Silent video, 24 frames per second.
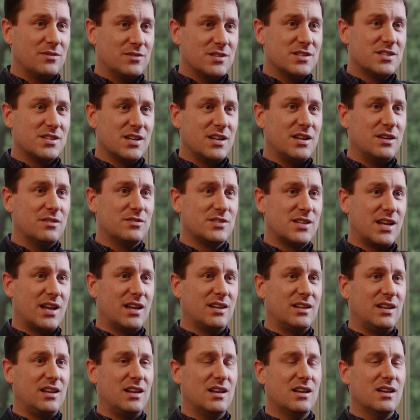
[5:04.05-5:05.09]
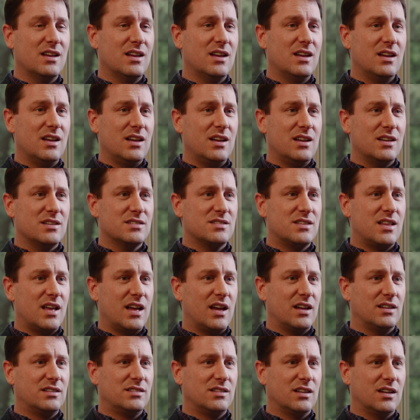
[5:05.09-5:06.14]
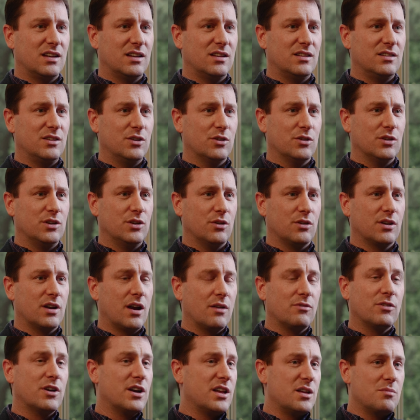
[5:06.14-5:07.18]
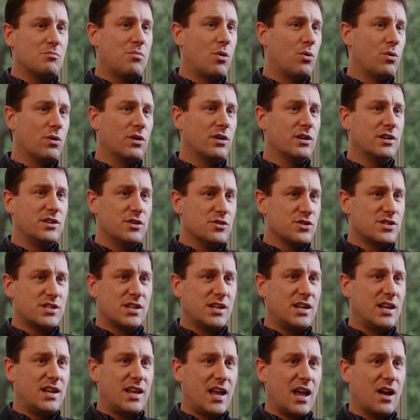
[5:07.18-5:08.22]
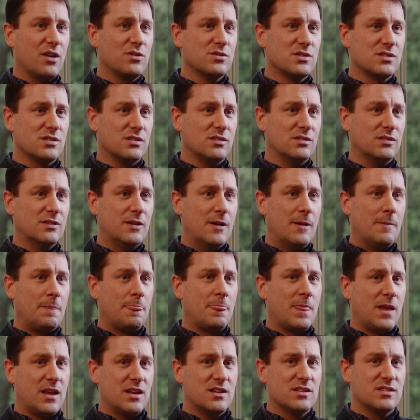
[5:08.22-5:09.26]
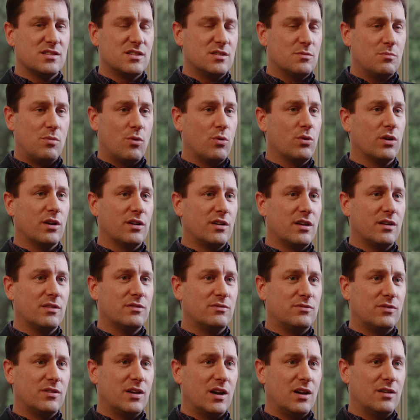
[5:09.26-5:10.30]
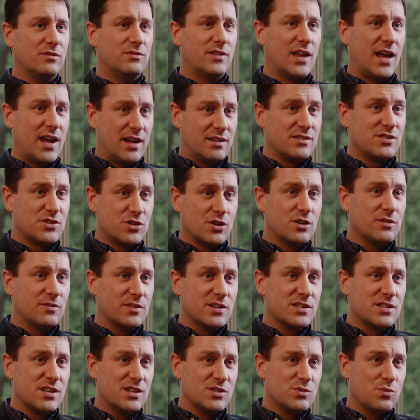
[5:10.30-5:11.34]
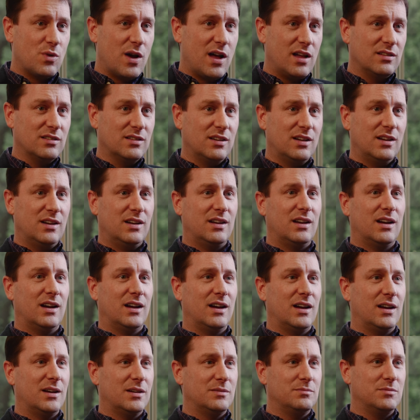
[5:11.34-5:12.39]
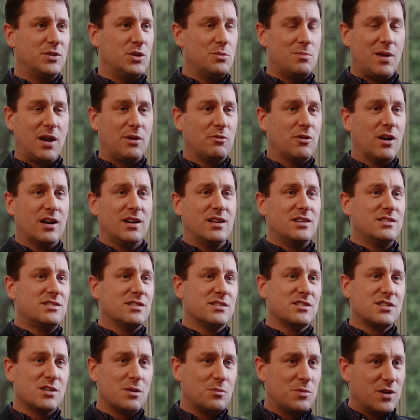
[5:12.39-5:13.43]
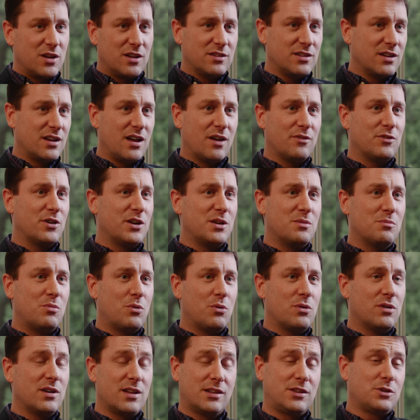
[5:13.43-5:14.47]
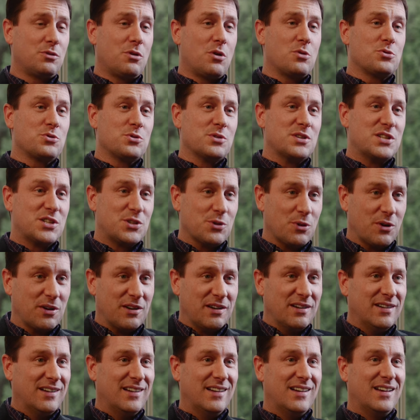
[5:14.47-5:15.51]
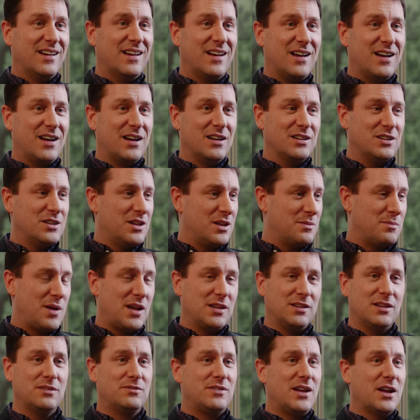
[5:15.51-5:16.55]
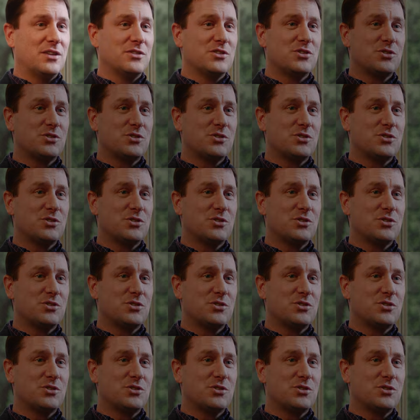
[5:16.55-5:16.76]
the City of Sandy, is that uh, your, your governing board, your City Council, is the board of, of that service as well. Um, you may run into someone on the governing board at the grocery store. Uh, they may live down the